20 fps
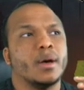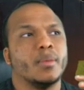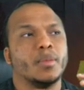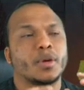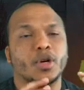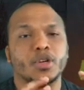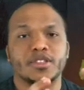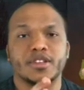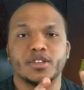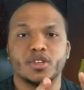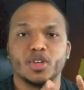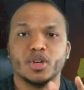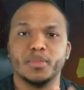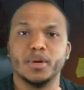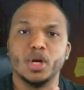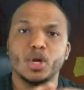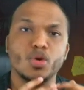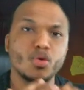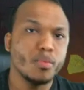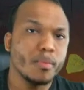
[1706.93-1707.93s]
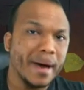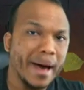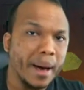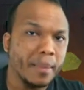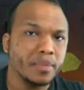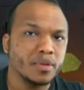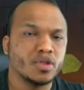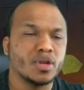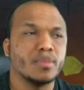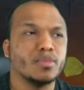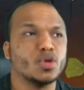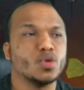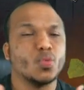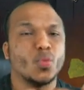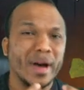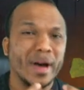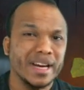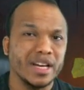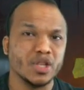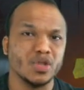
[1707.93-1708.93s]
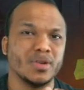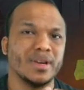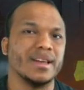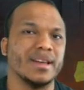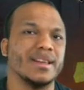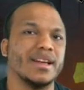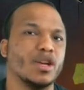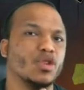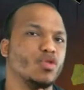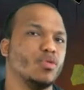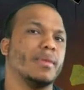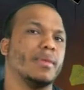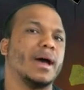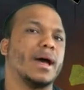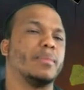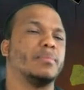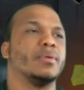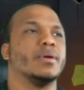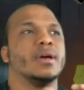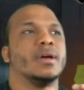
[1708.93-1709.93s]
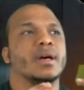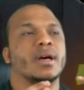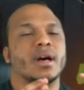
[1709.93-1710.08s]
because there's going to be a new map, so I'm just waiting to get that new map,